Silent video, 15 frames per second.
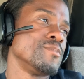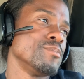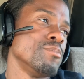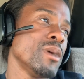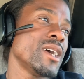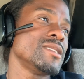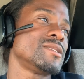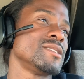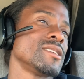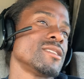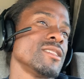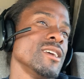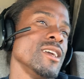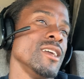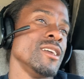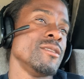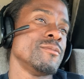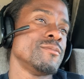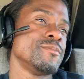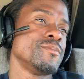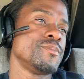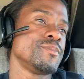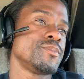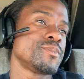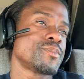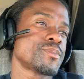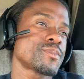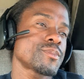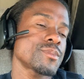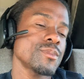basically,
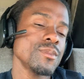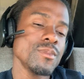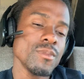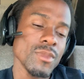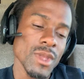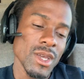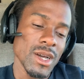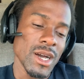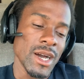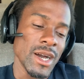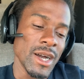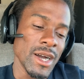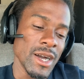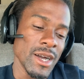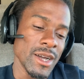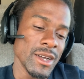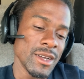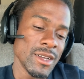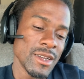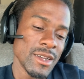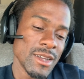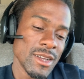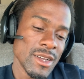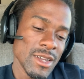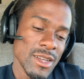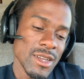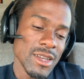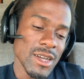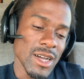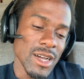
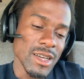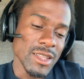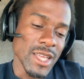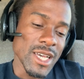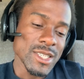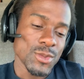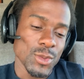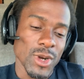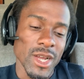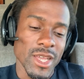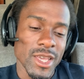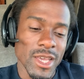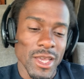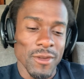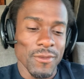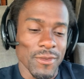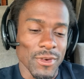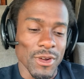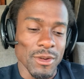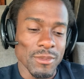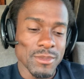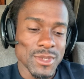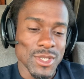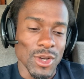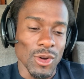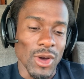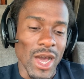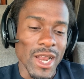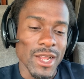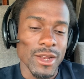that's where I came from. So
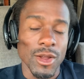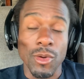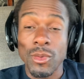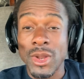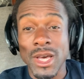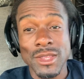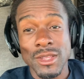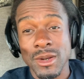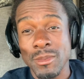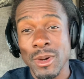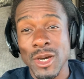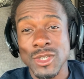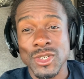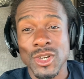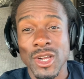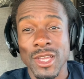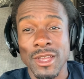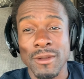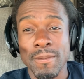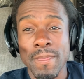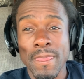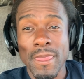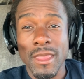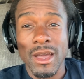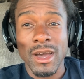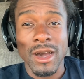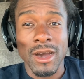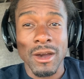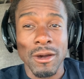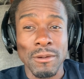I didn't know nothing about trucking.
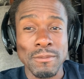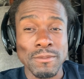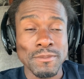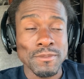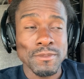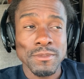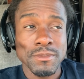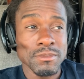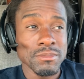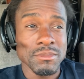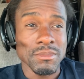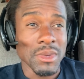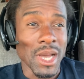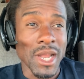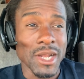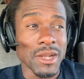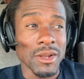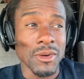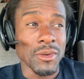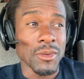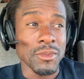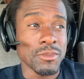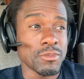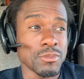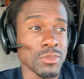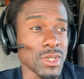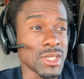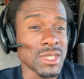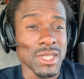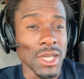I didn't know
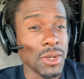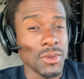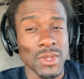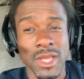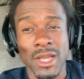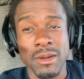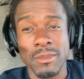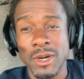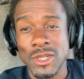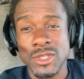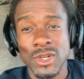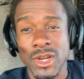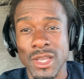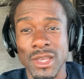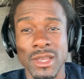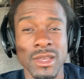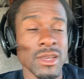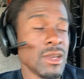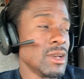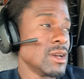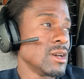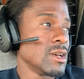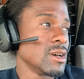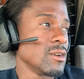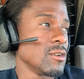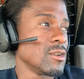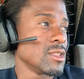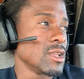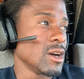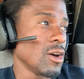a single thing about trucking.
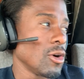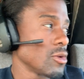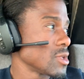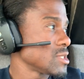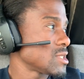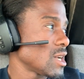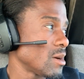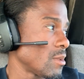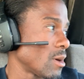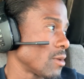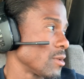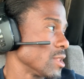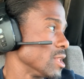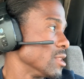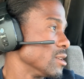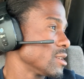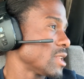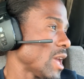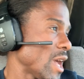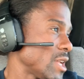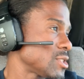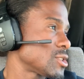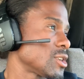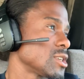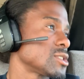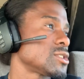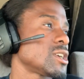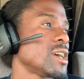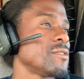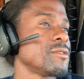The only time I really looked at truck
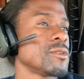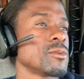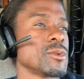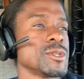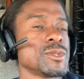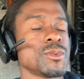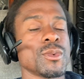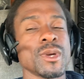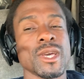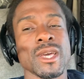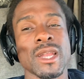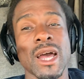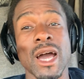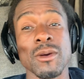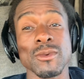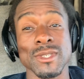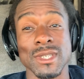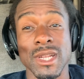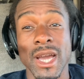driving was when I was in